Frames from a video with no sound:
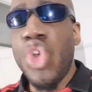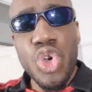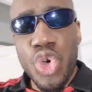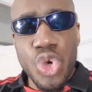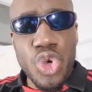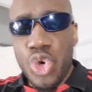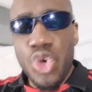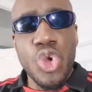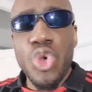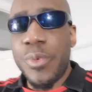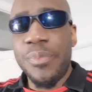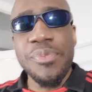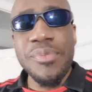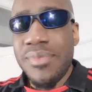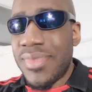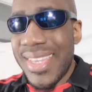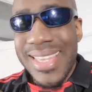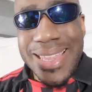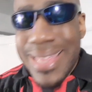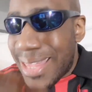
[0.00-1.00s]
No, no, no, no.
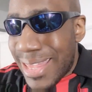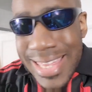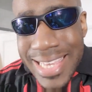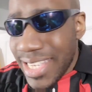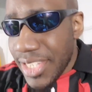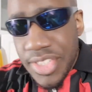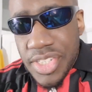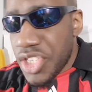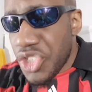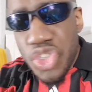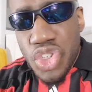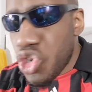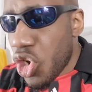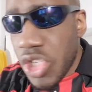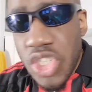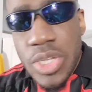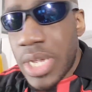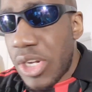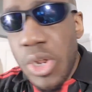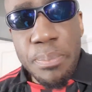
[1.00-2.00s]
This is
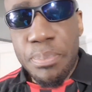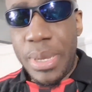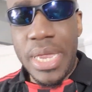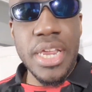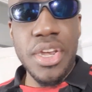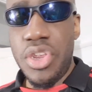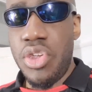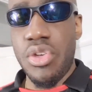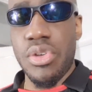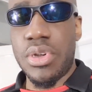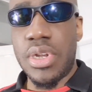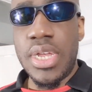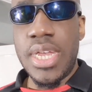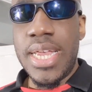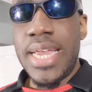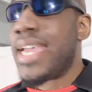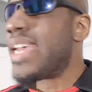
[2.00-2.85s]
not an opinion.